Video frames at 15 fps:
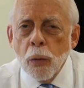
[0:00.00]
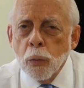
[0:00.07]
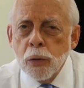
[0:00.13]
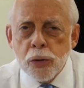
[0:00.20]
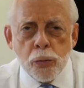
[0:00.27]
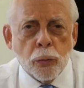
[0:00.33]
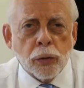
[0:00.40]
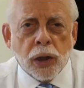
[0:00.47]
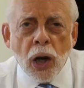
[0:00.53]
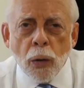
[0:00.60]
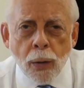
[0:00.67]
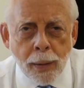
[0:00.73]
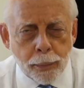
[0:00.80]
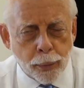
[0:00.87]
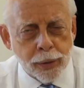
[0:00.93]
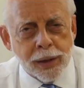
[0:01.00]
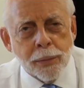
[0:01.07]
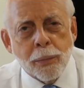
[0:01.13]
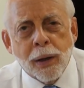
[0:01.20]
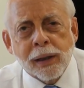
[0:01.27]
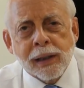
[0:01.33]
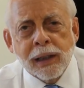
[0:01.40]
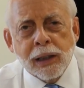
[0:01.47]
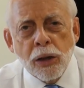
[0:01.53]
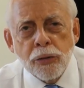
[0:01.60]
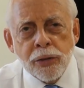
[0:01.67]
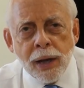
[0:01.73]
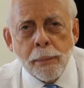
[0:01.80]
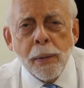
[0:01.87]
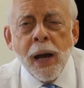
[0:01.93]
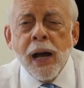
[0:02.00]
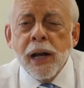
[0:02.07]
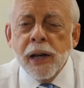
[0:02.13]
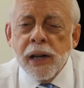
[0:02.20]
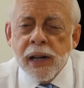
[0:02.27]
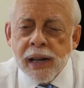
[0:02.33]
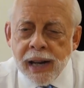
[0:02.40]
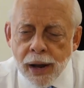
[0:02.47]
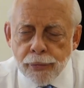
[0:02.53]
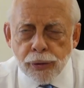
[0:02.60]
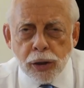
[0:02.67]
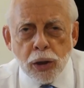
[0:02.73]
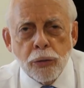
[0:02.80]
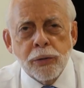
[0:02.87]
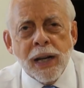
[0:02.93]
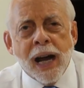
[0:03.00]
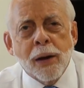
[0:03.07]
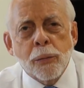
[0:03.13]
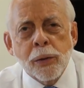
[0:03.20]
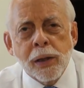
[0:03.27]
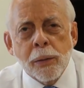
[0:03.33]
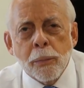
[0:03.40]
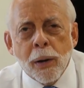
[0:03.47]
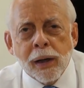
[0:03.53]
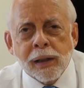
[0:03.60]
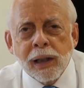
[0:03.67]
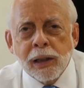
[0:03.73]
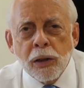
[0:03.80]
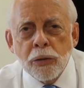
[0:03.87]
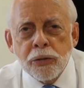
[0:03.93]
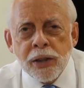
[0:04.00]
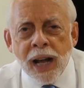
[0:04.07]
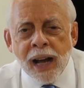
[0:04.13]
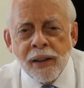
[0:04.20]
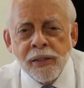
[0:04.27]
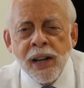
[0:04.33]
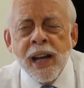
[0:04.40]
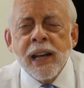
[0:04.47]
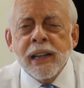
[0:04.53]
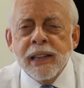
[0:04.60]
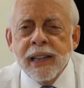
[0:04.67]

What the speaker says: which will go up when the market goes up, never go down when the market goes down.